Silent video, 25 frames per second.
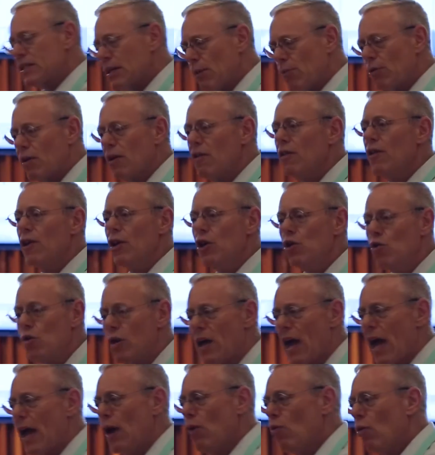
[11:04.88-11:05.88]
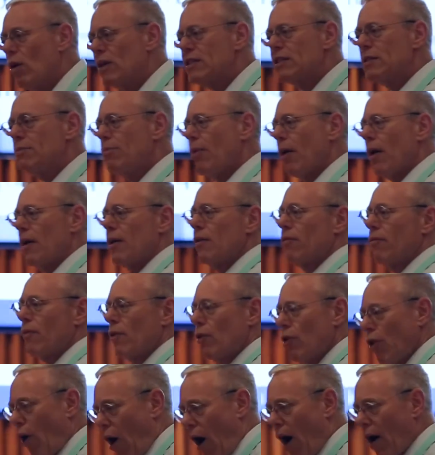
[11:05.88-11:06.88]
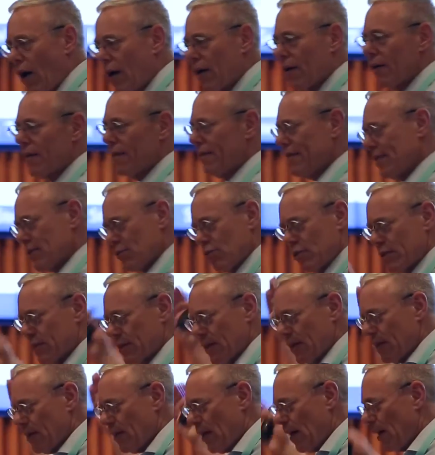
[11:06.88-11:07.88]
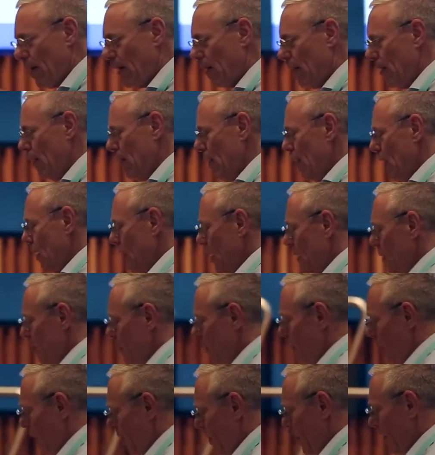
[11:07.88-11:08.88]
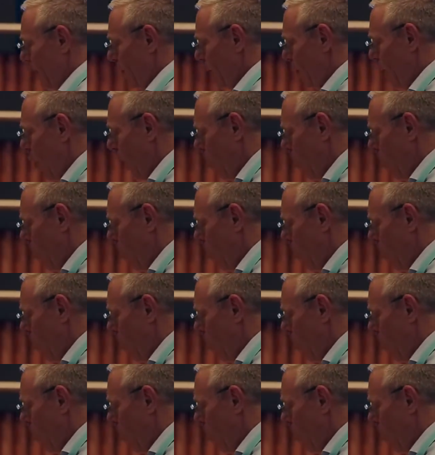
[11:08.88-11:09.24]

someone in the UK once bought a clock. This was in I think, The